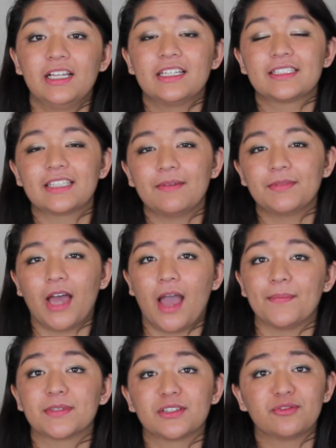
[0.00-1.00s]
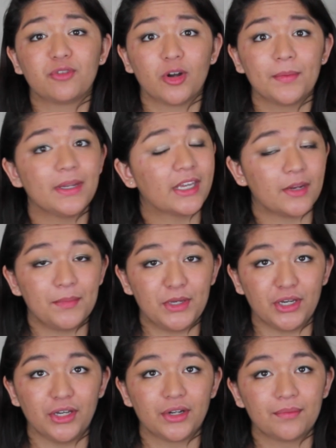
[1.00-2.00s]
Sometimes conformity can be
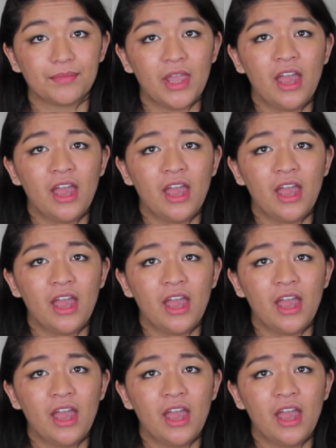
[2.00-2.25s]
good.